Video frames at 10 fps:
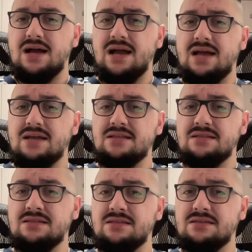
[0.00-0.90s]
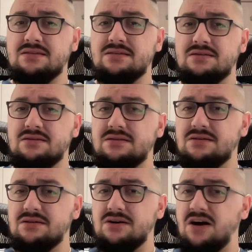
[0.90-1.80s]
And
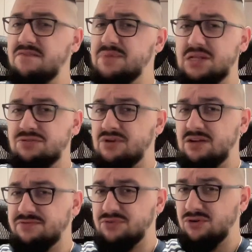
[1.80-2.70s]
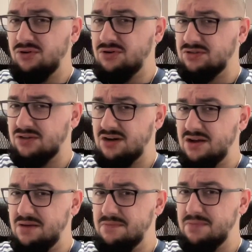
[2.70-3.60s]
I've been around for a long
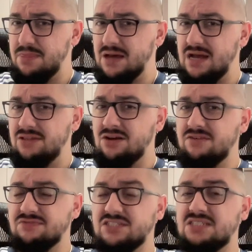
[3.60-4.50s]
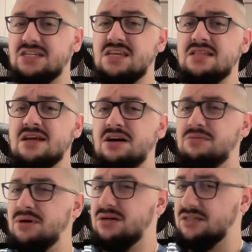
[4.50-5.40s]
time and I've seen how
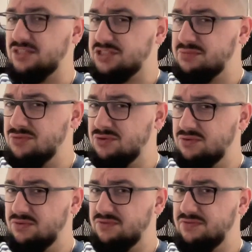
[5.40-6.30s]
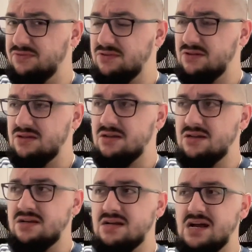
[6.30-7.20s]
markets move.
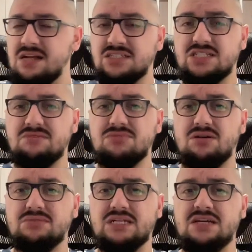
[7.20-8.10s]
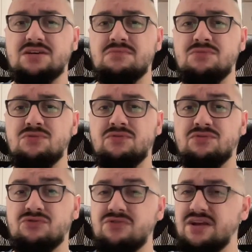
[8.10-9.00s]
And sometimes they can
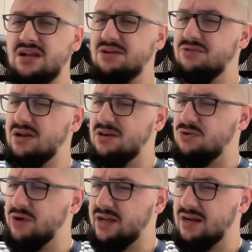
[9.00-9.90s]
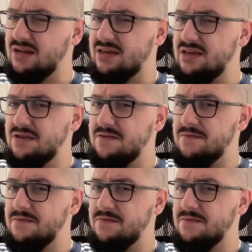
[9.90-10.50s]
move really, really quickly.